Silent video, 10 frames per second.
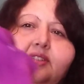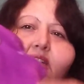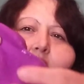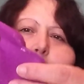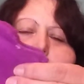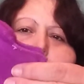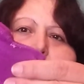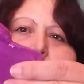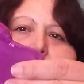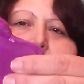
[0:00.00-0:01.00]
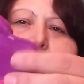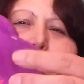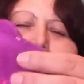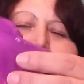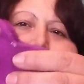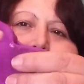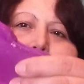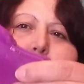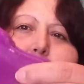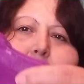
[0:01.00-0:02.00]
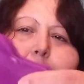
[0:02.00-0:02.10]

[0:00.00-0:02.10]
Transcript: They come up just, I don't know, right